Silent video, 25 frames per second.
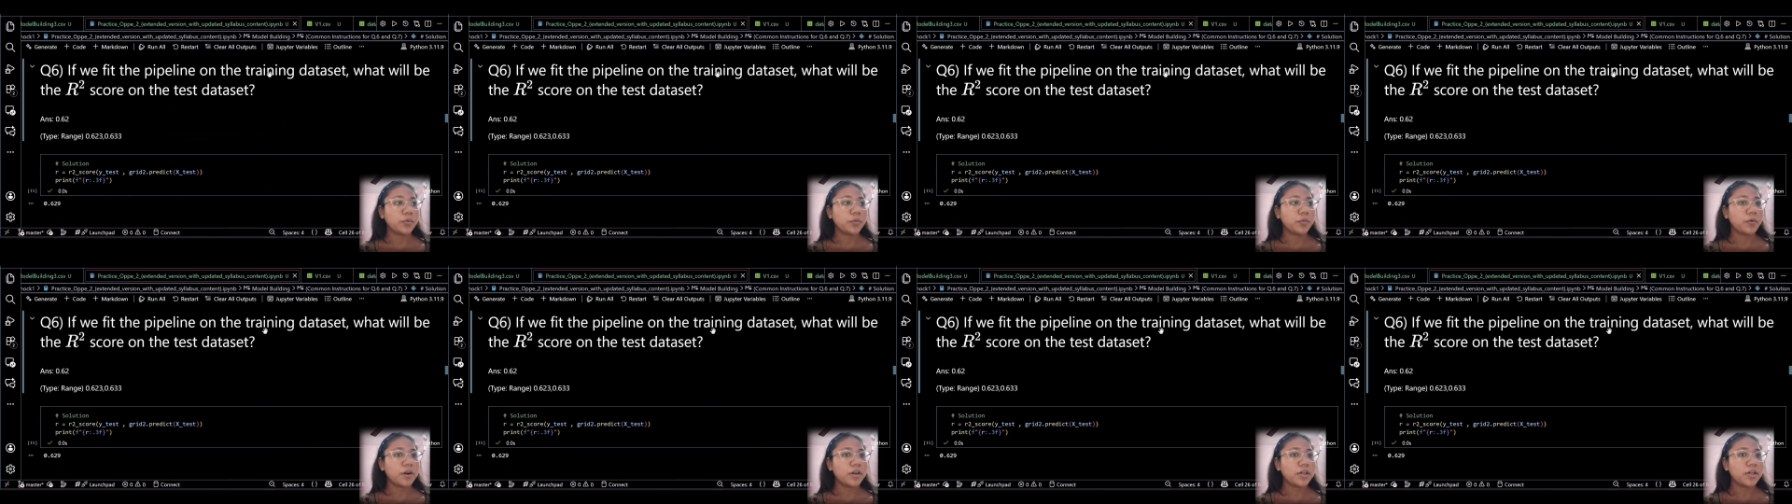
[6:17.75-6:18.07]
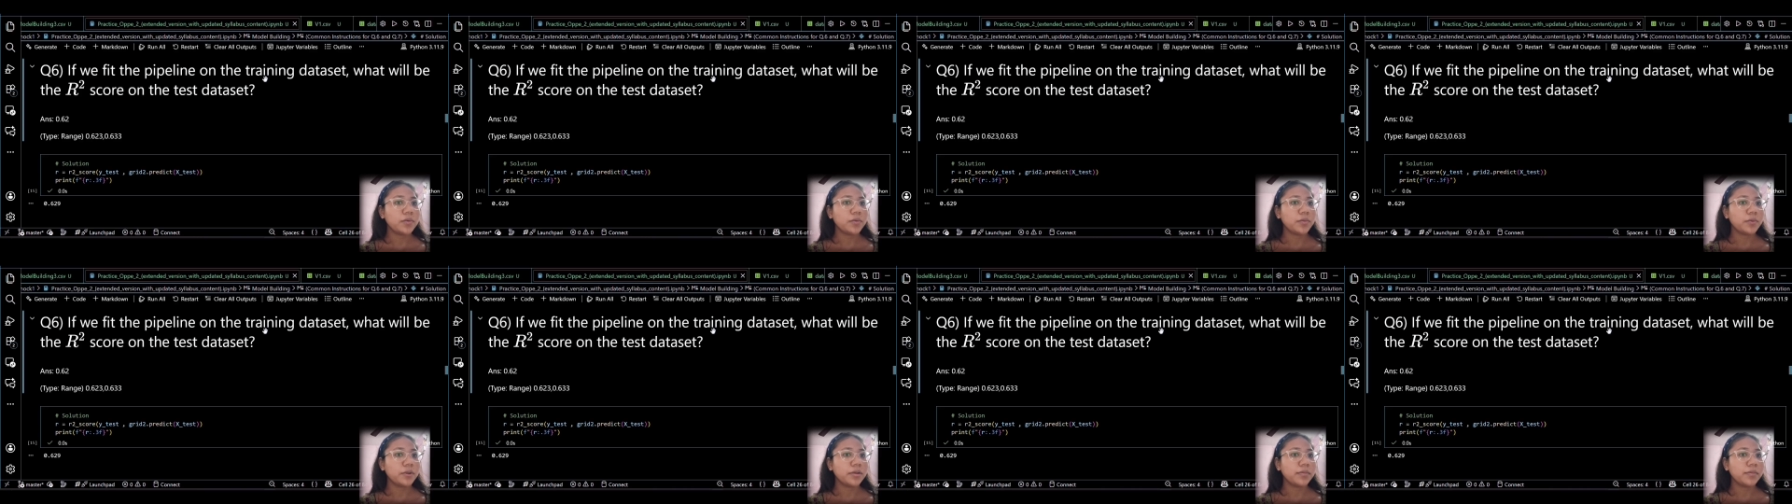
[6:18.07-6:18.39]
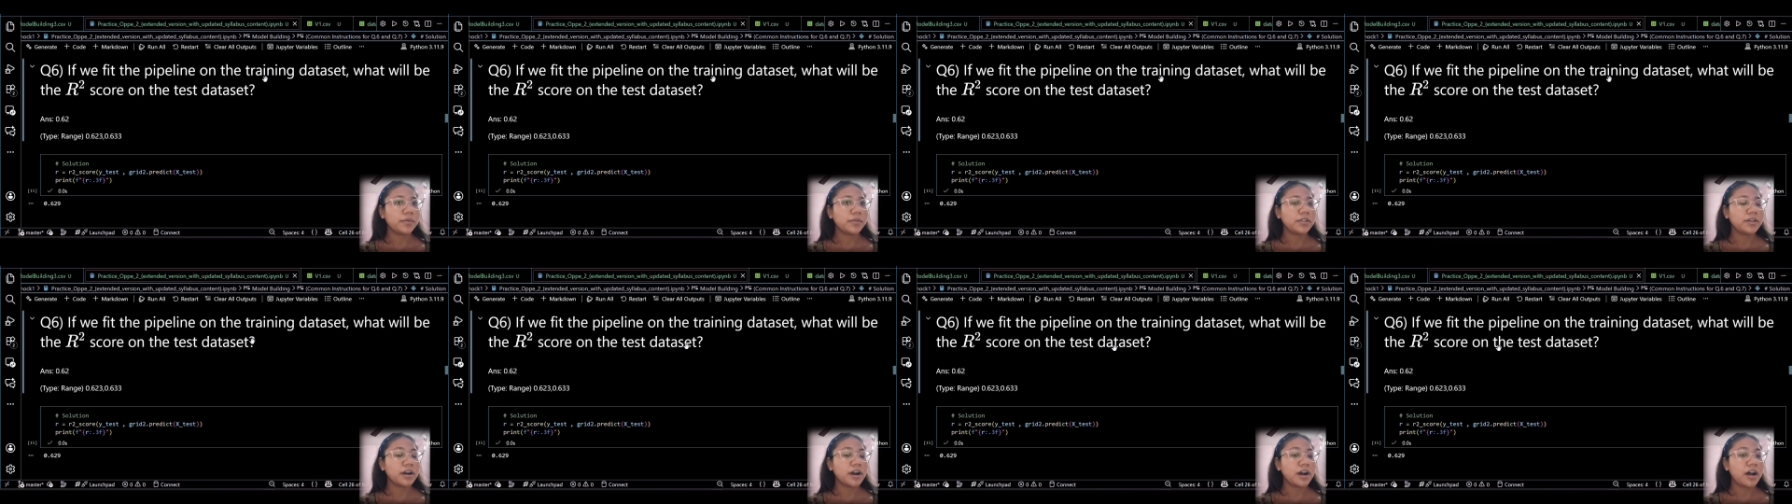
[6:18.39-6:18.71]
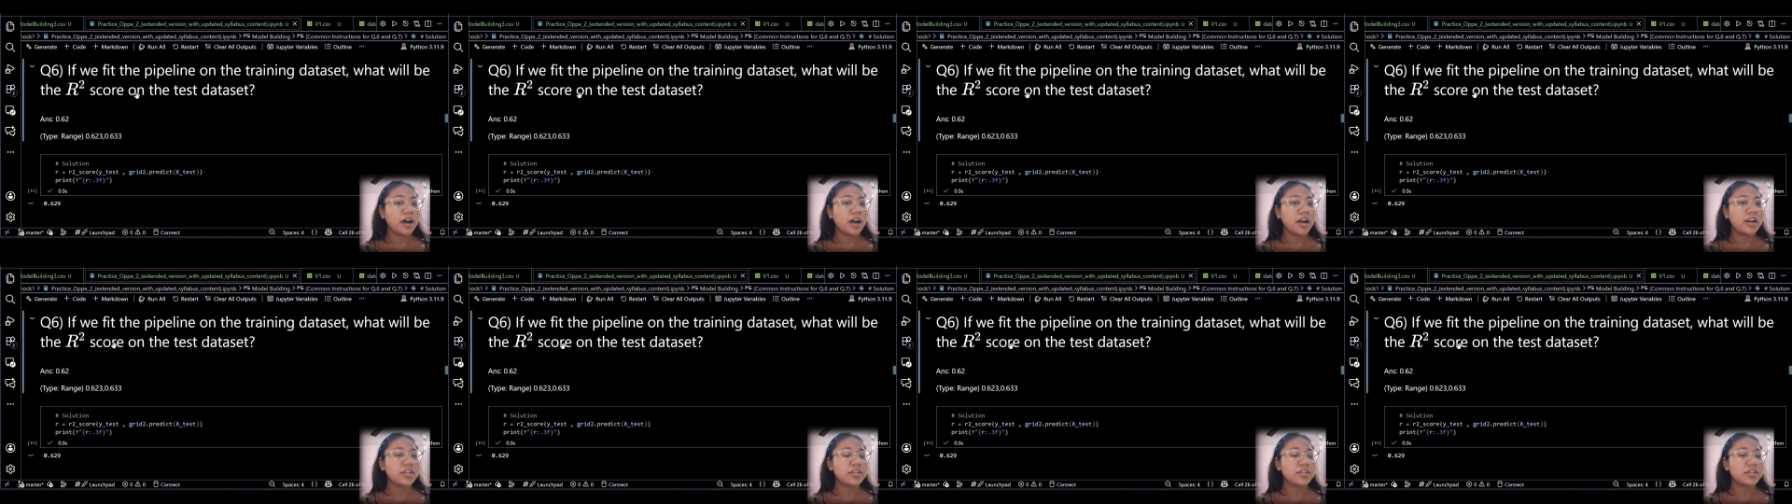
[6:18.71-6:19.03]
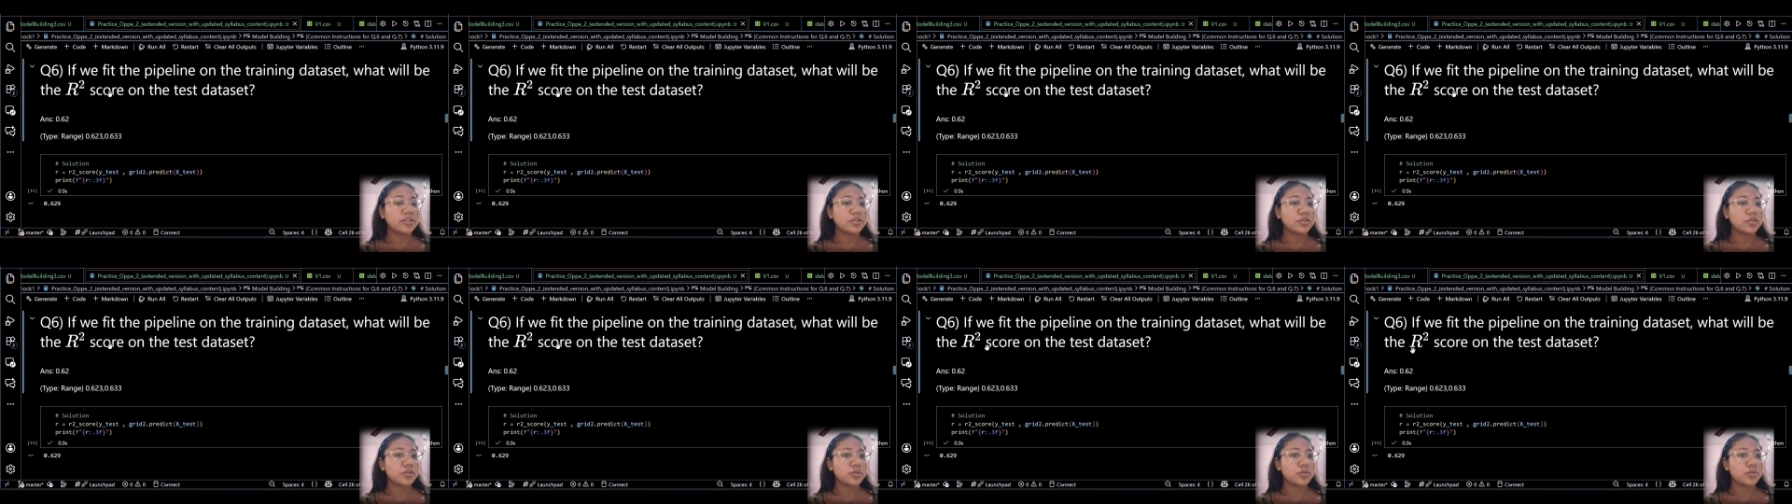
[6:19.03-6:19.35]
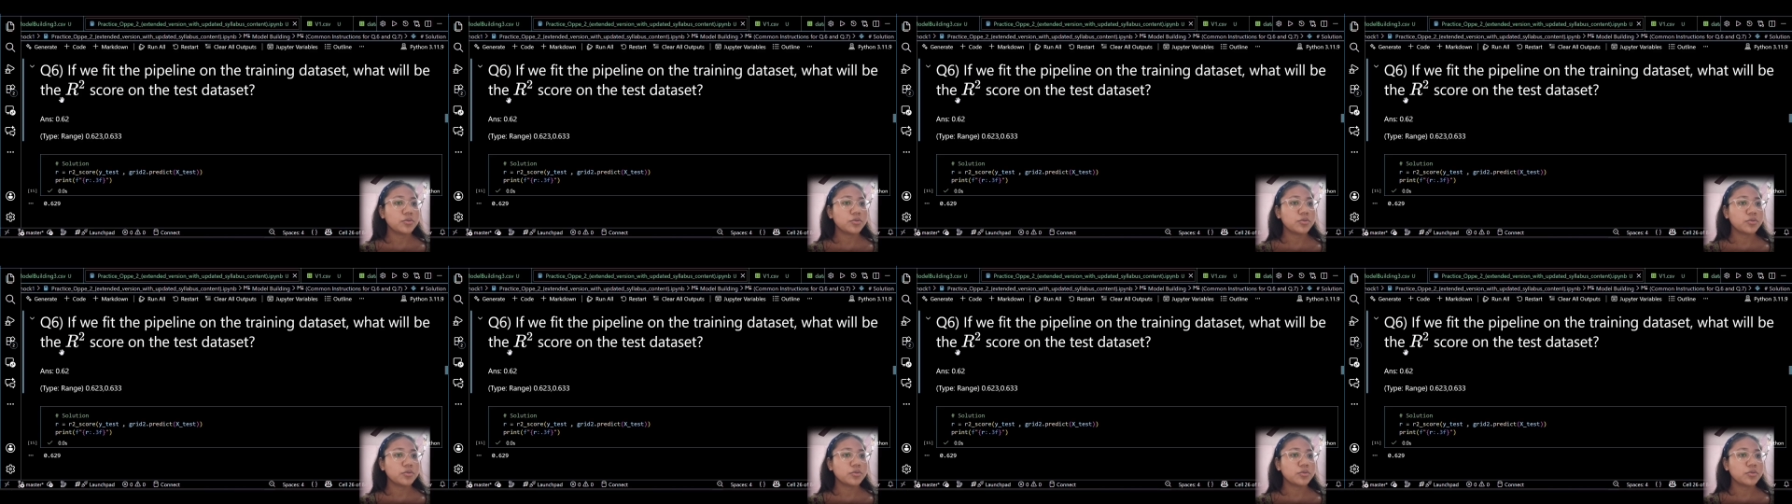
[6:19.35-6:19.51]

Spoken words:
what will be the R2